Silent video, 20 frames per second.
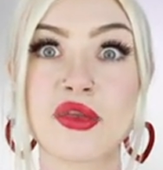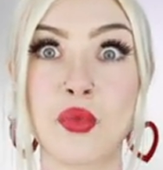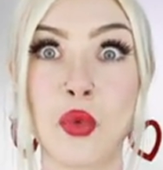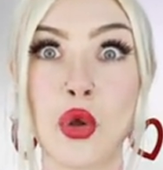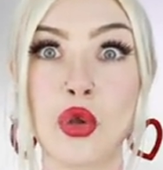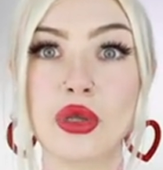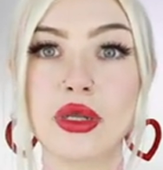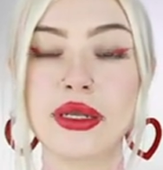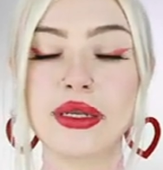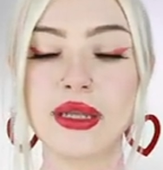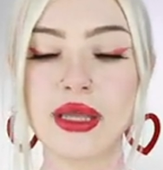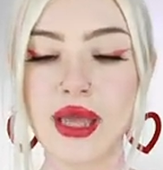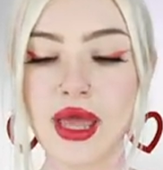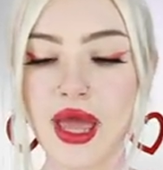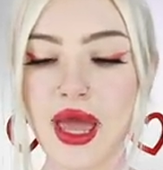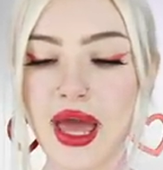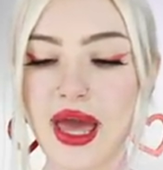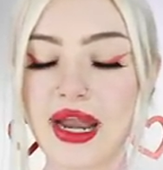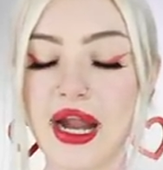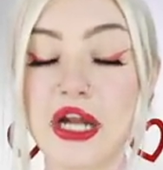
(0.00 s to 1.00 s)
swollen.
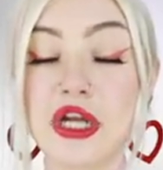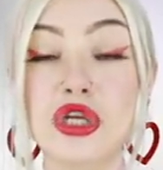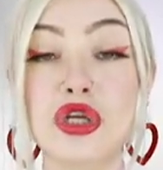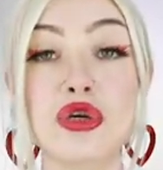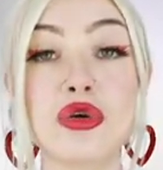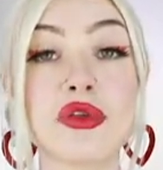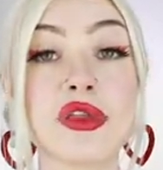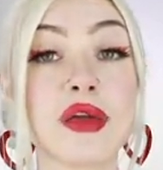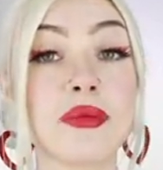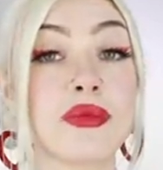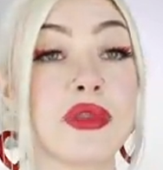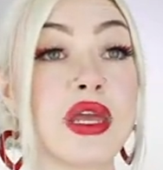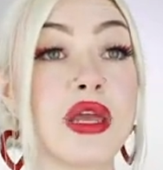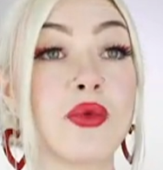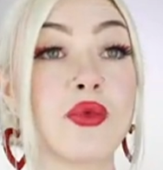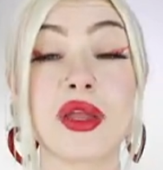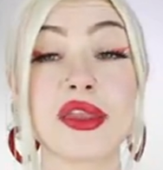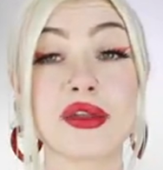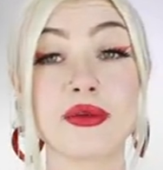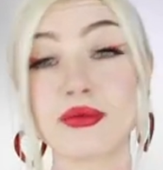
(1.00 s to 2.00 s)
And I knew something
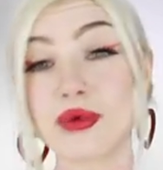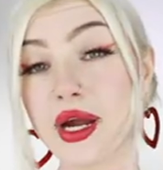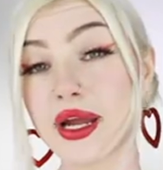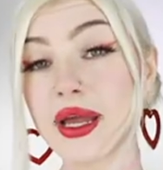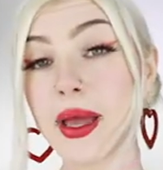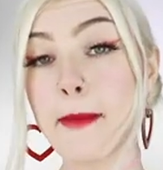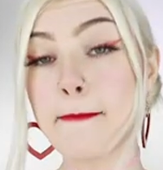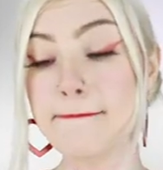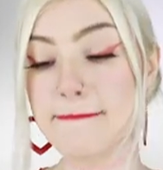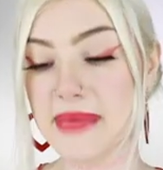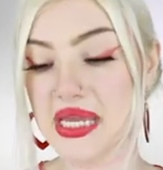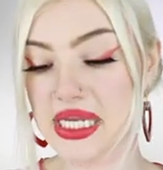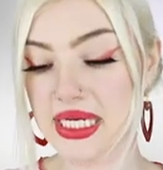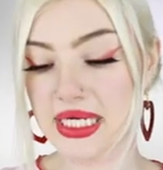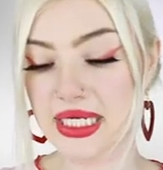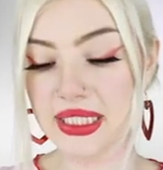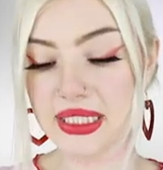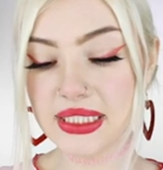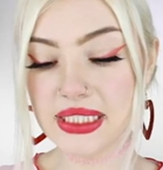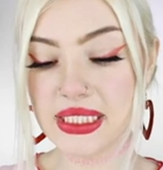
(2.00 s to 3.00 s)
wasn't right
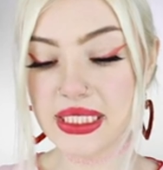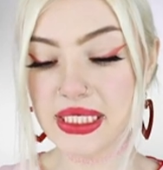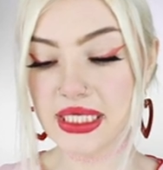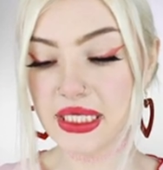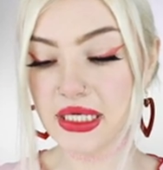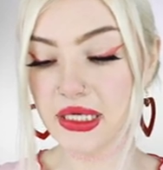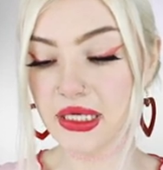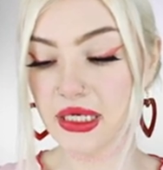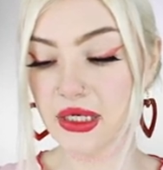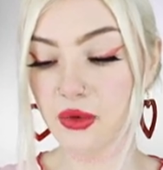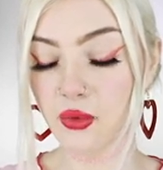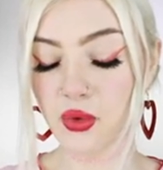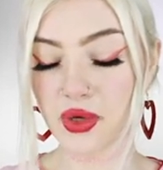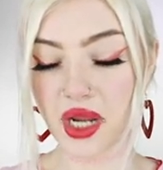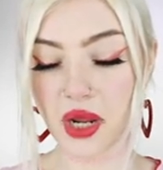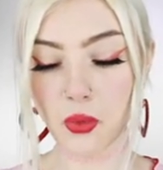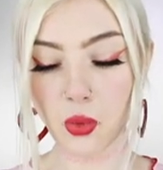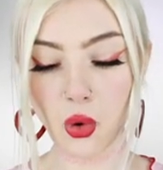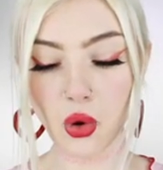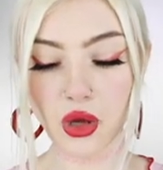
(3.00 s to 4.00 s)
immediately when
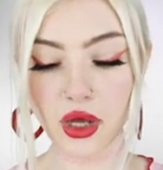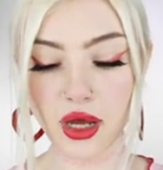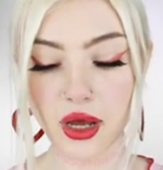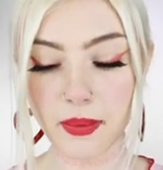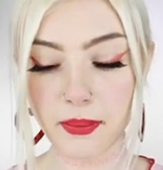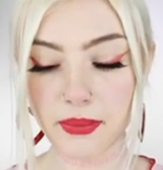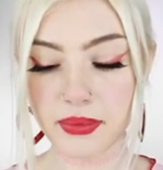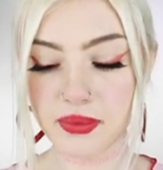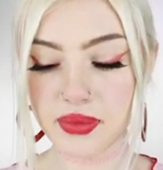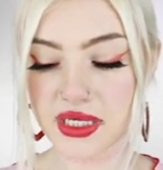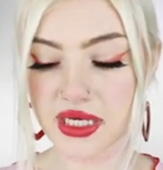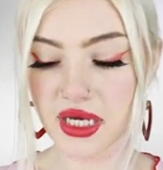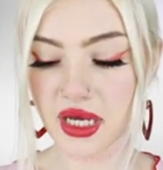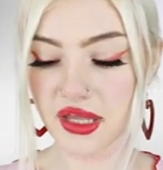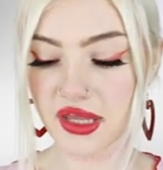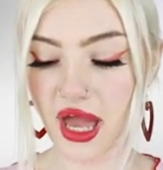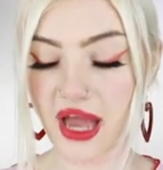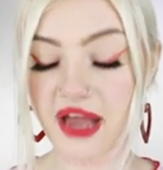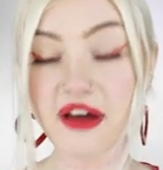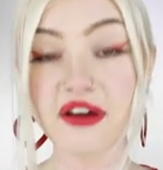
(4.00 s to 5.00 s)
I woke up
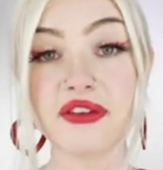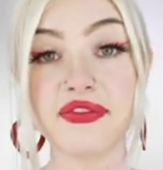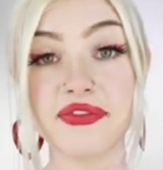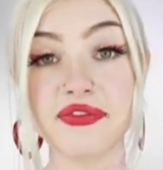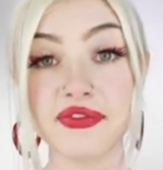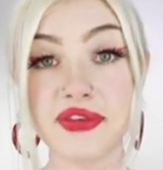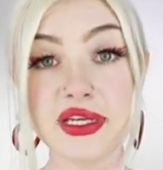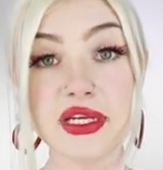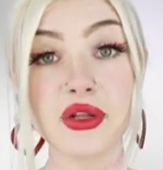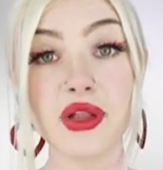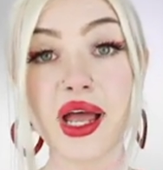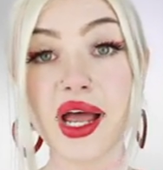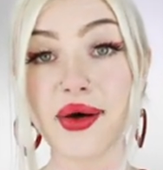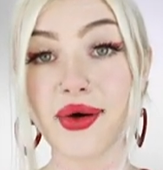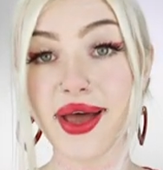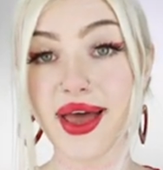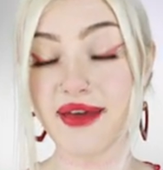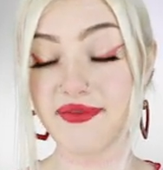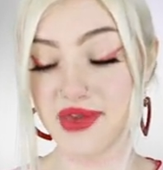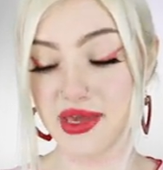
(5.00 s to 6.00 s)
because I could feel how
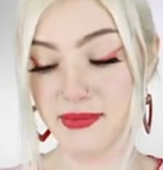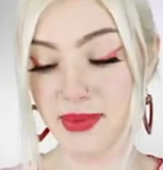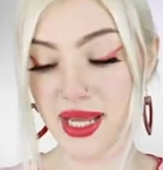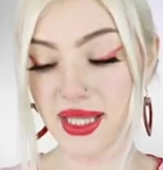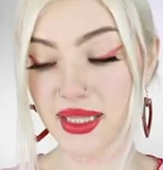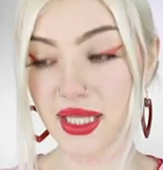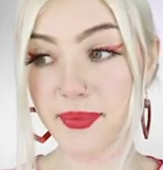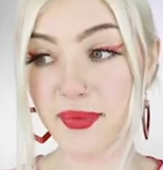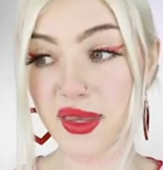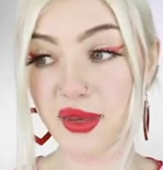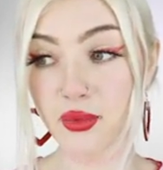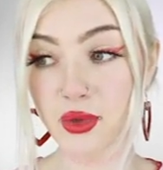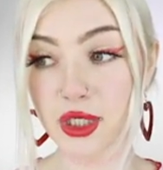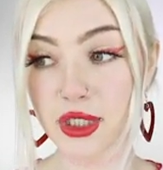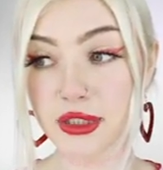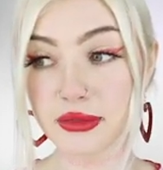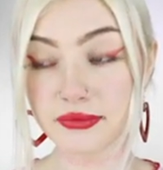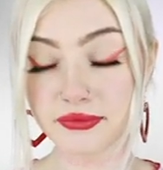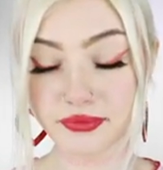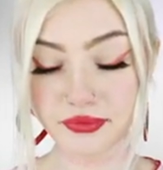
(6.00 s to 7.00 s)
heavy my lips
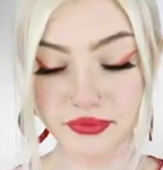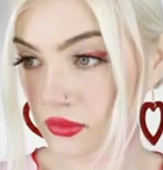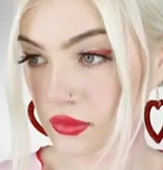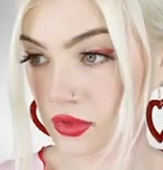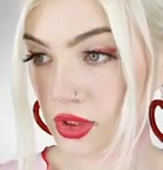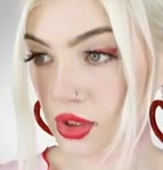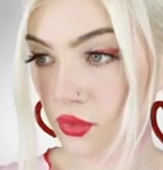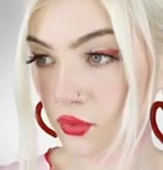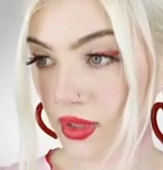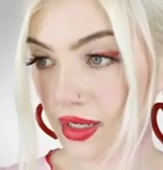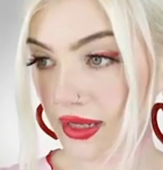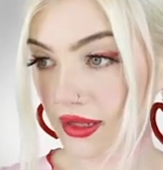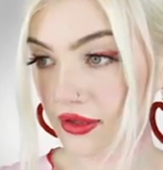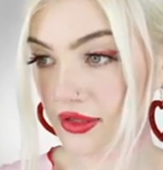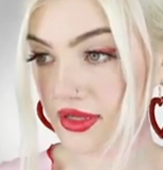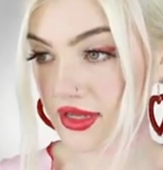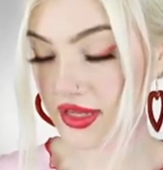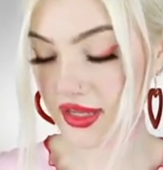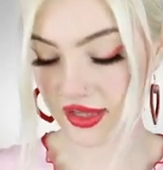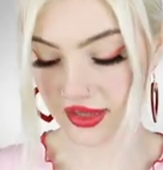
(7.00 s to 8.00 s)
were. Wow,
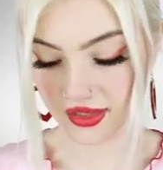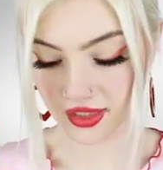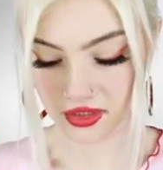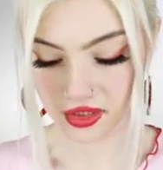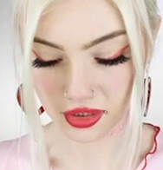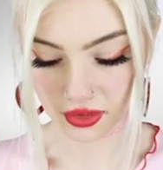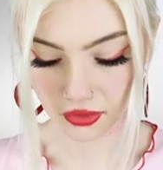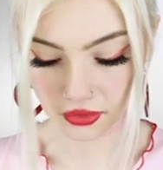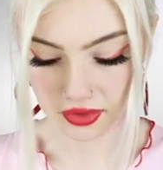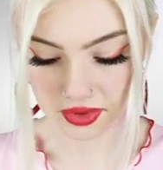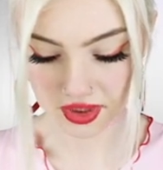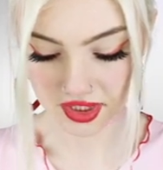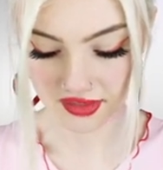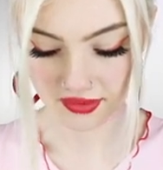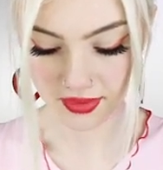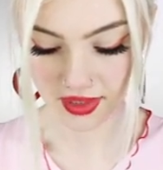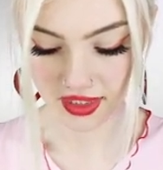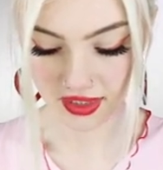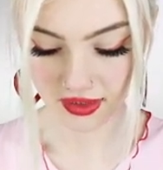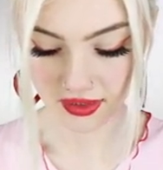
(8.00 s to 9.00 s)
this is such a gorgeous
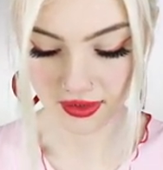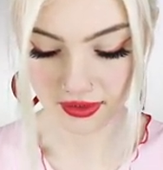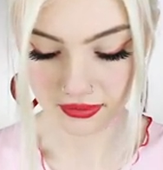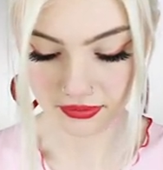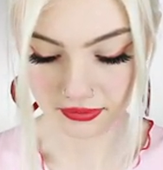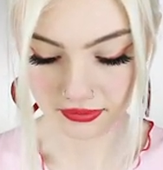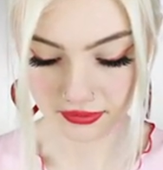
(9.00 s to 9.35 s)
pink.